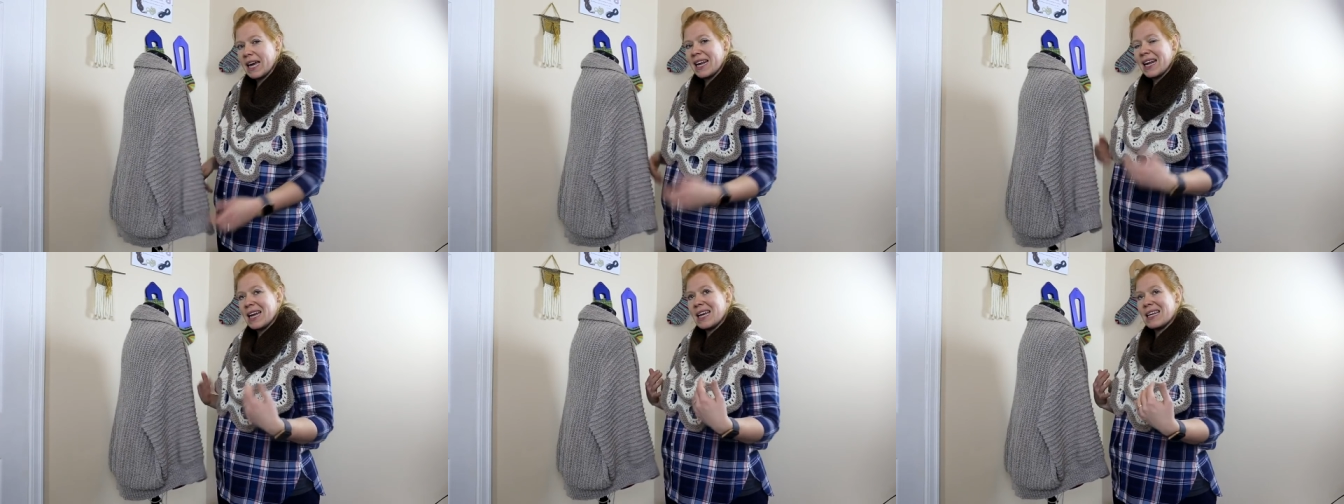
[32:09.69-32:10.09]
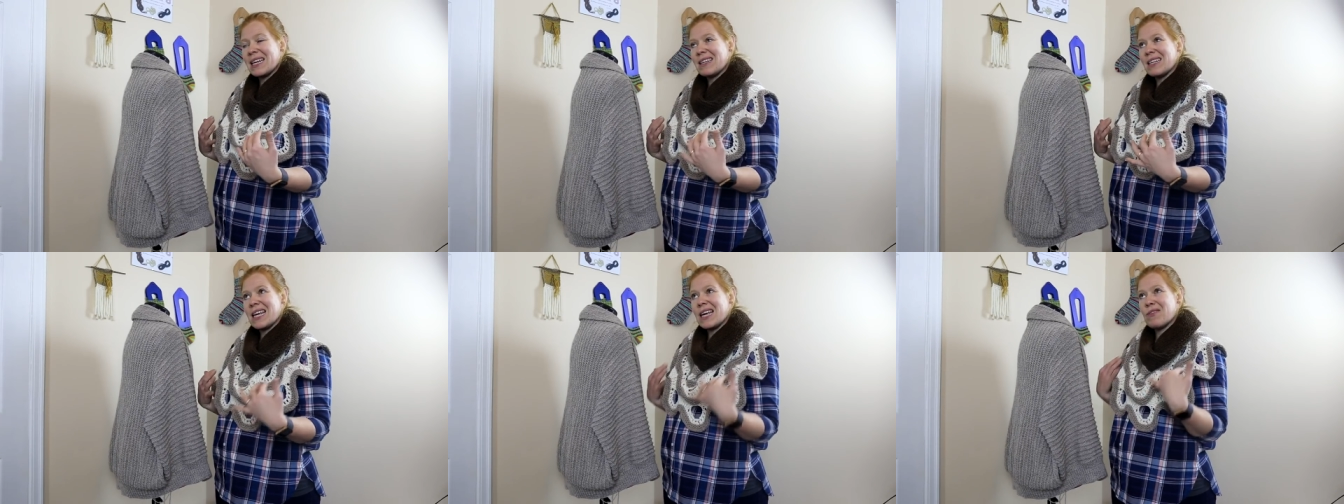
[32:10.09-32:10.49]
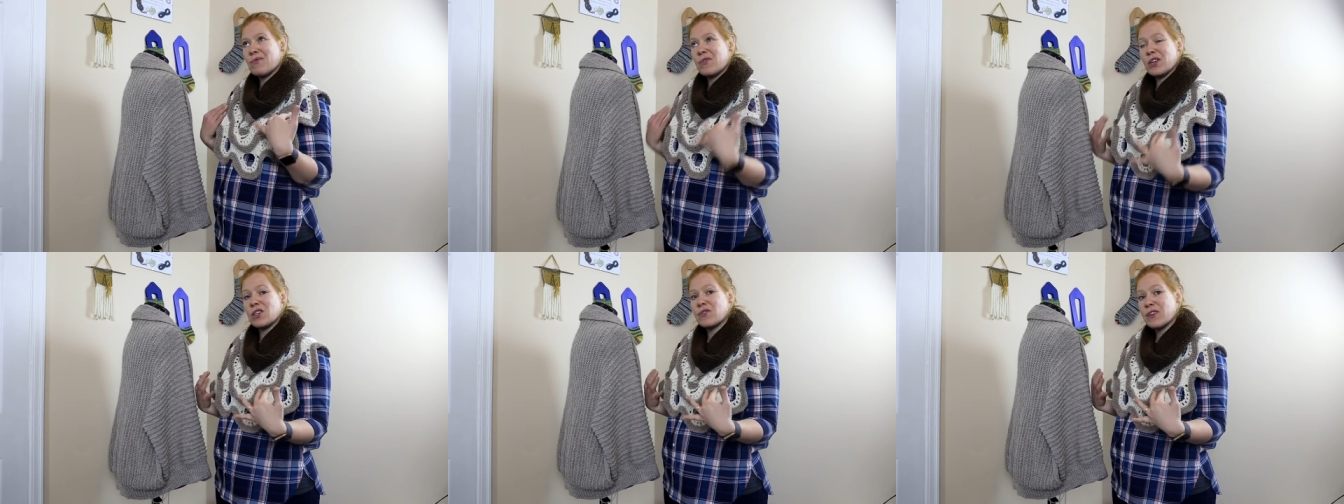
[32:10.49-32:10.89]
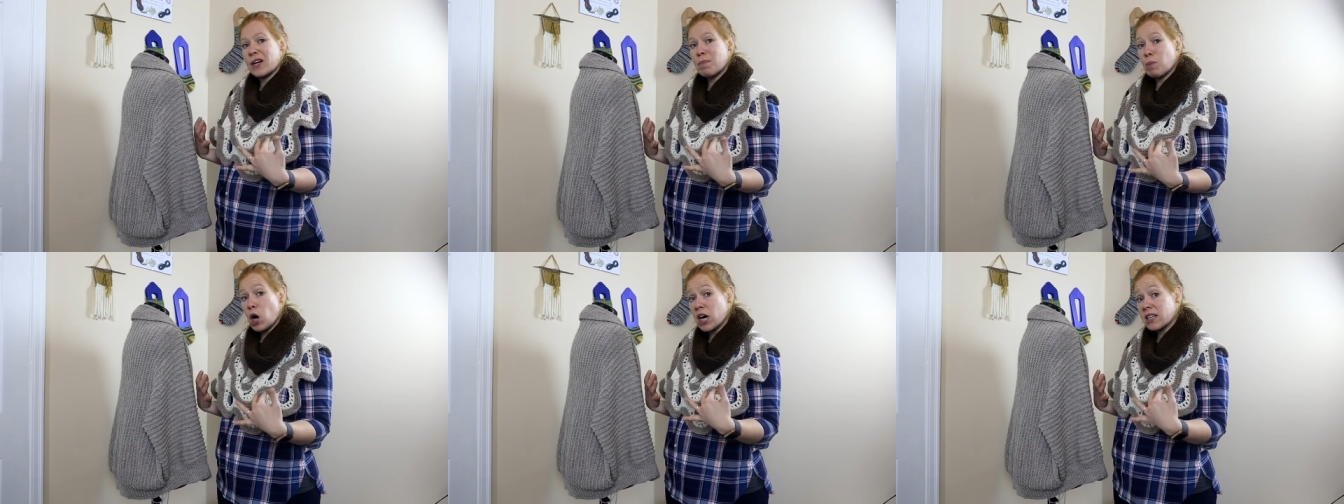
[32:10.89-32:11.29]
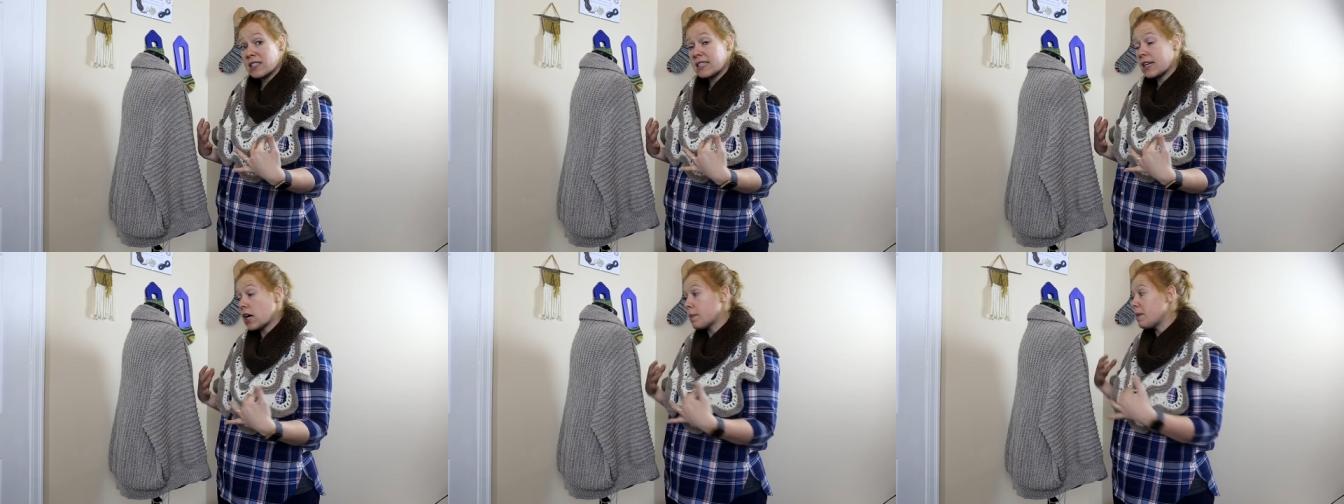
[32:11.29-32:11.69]
It, it, it feels very
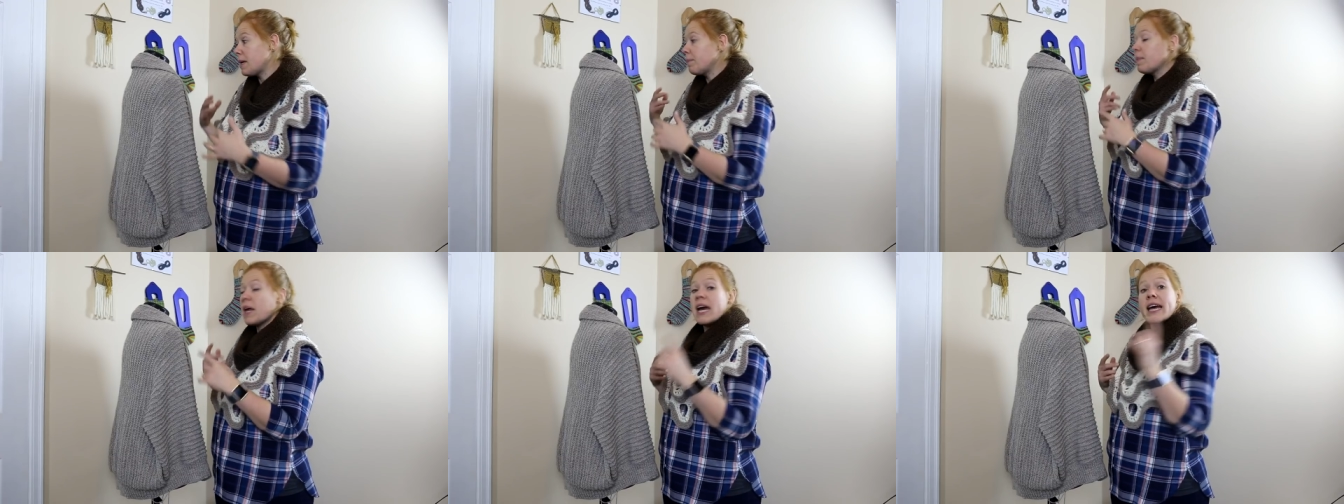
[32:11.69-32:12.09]
boxy on me.